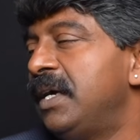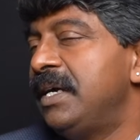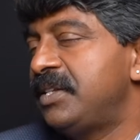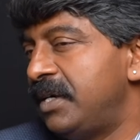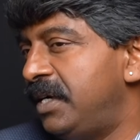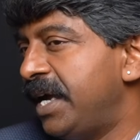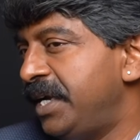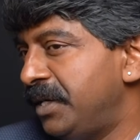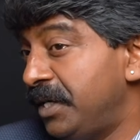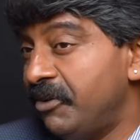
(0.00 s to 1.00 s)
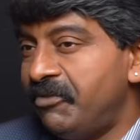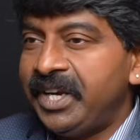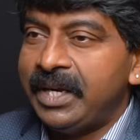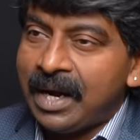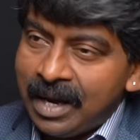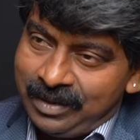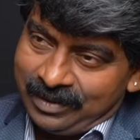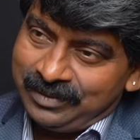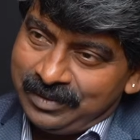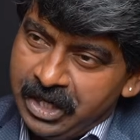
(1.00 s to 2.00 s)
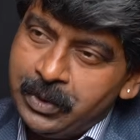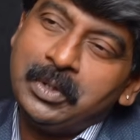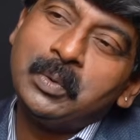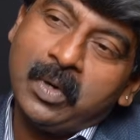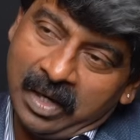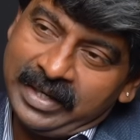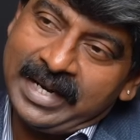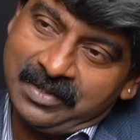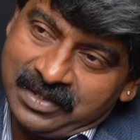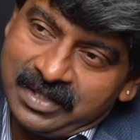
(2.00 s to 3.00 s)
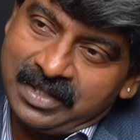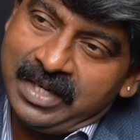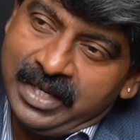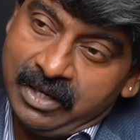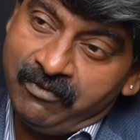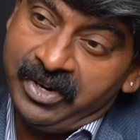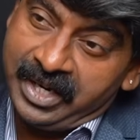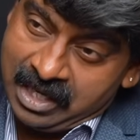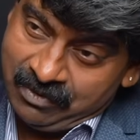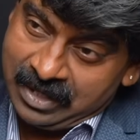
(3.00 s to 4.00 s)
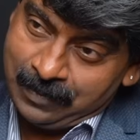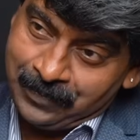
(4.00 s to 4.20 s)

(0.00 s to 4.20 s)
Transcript: is dying every hour due to oral cancers, every hour.